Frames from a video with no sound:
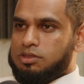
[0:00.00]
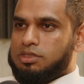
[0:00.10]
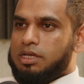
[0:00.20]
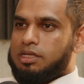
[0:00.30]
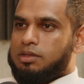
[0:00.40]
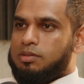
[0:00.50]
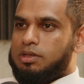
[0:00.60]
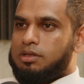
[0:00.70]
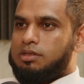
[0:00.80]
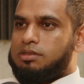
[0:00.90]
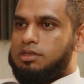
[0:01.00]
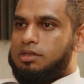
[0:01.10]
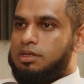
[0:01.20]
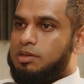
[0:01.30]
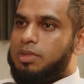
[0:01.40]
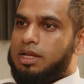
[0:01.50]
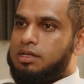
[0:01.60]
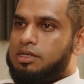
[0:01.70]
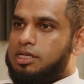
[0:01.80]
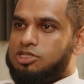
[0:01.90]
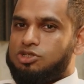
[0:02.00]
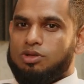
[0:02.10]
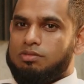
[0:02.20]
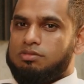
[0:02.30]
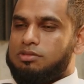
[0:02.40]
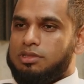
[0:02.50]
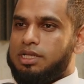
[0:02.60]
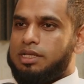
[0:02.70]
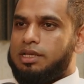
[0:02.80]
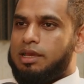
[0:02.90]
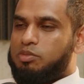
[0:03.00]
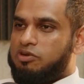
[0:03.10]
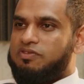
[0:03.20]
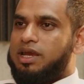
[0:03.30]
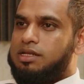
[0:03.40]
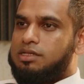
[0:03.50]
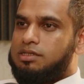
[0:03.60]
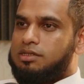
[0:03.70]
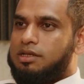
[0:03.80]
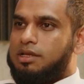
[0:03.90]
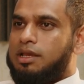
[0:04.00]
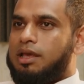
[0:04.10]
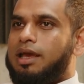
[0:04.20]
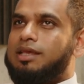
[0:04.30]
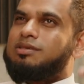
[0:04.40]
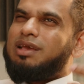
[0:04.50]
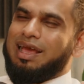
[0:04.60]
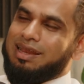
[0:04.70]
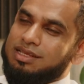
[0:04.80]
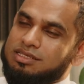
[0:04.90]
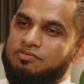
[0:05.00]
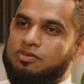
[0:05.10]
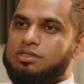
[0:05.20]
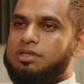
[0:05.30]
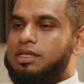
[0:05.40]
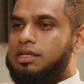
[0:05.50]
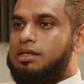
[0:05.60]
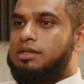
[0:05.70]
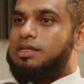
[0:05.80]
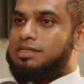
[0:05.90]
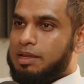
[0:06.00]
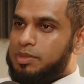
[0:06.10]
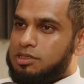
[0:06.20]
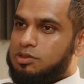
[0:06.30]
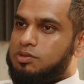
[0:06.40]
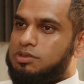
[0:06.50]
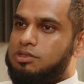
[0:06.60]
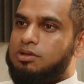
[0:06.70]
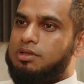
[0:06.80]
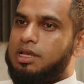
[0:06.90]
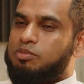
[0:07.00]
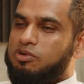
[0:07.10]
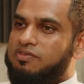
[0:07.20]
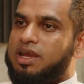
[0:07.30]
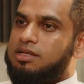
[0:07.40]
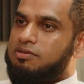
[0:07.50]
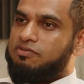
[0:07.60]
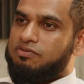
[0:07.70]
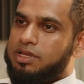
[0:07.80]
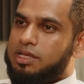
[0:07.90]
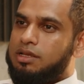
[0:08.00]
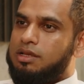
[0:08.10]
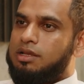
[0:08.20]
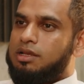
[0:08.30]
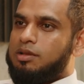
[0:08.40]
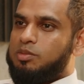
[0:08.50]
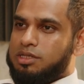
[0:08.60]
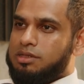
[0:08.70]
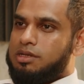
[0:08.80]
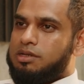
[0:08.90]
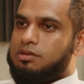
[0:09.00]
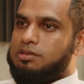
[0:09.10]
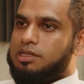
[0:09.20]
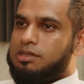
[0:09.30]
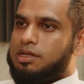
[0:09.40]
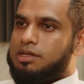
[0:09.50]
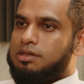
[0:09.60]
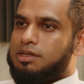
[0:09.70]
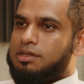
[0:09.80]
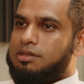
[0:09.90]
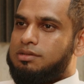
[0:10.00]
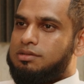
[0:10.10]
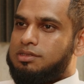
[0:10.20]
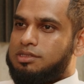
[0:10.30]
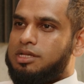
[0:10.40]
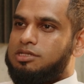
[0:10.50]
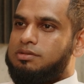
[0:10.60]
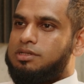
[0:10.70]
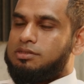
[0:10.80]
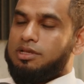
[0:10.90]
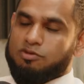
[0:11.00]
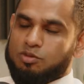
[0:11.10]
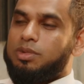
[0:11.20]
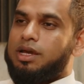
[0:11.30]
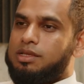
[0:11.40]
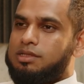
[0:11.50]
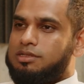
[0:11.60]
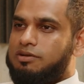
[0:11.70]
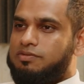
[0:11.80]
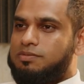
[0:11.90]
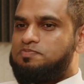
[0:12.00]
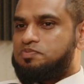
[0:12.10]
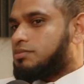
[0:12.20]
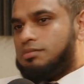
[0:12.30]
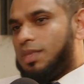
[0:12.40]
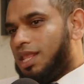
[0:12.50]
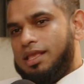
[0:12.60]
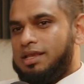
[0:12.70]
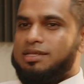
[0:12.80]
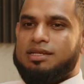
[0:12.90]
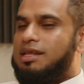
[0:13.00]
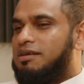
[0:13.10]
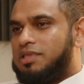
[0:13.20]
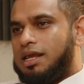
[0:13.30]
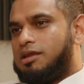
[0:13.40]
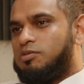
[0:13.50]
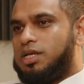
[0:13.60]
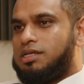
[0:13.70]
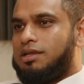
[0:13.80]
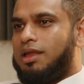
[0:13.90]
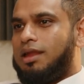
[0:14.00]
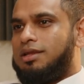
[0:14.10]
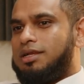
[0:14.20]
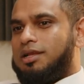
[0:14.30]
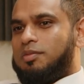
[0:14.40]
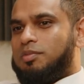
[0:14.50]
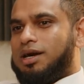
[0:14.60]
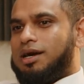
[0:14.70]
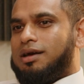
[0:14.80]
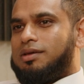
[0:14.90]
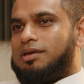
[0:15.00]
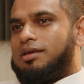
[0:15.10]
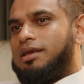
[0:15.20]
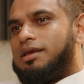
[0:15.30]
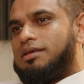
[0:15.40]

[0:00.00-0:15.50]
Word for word: to study. Oh, wow. Because in, in Bangladesh you don't really get provided as at least if you're studying in Islamic schools, you don't get provided free materials and, and, and stationaries. You have to buy it yourself he didn't have that kind of money but